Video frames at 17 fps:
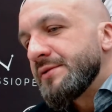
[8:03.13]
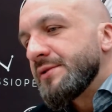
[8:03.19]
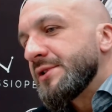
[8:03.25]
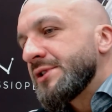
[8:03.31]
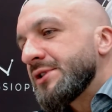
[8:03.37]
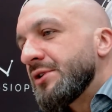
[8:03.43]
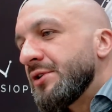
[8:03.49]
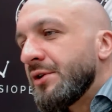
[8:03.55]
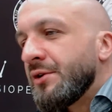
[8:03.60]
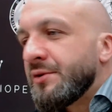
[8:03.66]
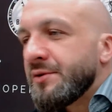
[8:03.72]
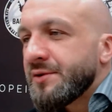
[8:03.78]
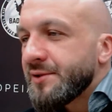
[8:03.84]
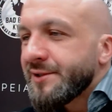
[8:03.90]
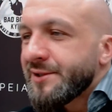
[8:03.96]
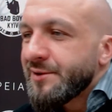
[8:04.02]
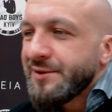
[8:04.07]

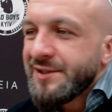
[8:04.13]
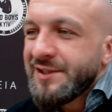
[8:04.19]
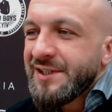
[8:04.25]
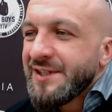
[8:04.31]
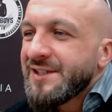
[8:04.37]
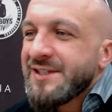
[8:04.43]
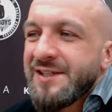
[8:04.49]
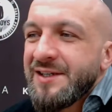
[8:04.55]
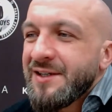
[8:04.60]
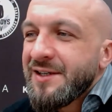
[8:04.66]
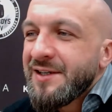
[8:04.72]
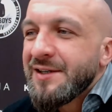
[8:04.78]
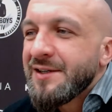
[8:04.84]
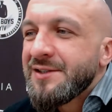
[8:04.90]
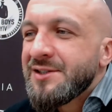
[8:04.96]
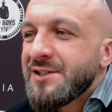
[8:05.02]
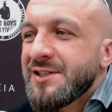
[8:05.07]
So
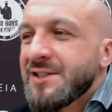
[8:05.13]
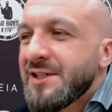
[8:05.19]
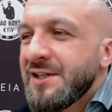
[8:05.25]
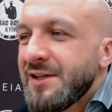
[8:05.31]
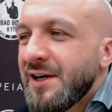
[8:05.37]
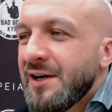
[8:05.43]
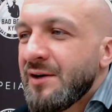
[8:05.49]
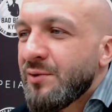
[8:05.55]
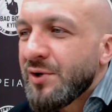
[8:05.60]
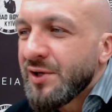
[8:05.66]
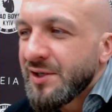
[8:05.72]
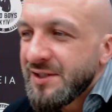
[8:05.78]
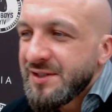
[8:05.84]
it just cannot work.